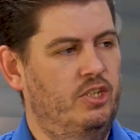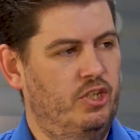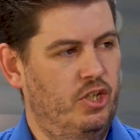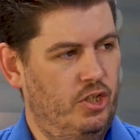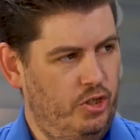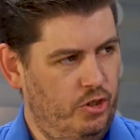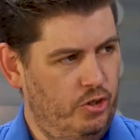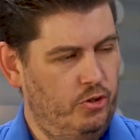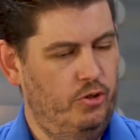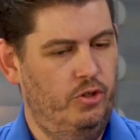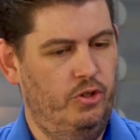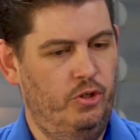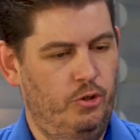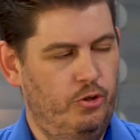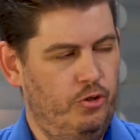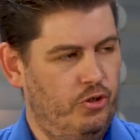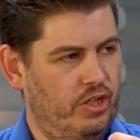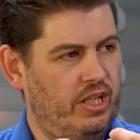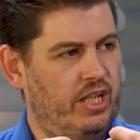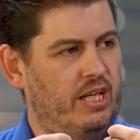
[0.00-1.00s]
So
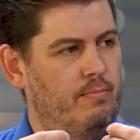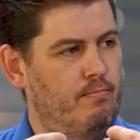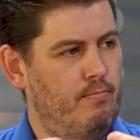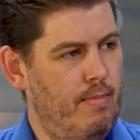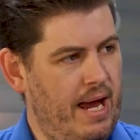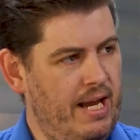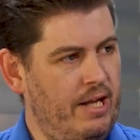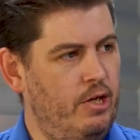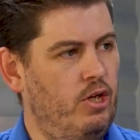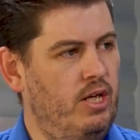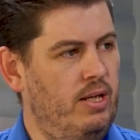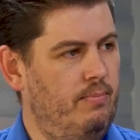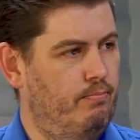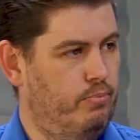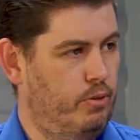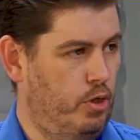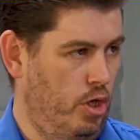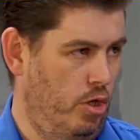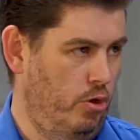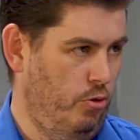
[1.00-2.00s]
you are then manually
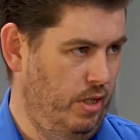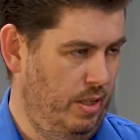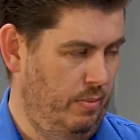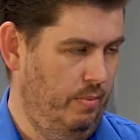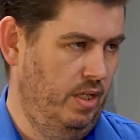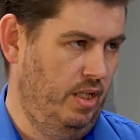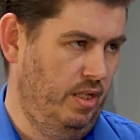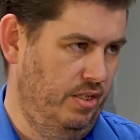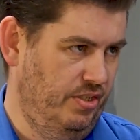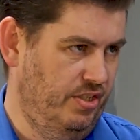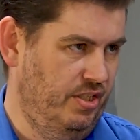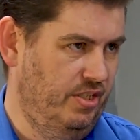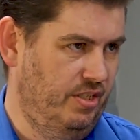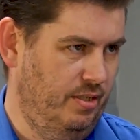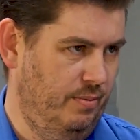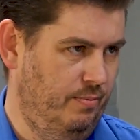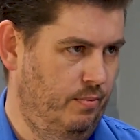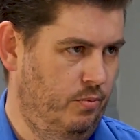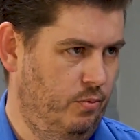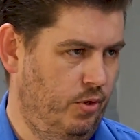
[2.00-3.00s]
programming the
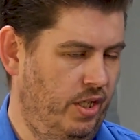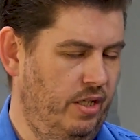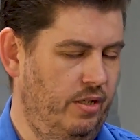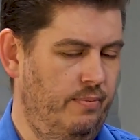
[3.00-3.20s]
system, right?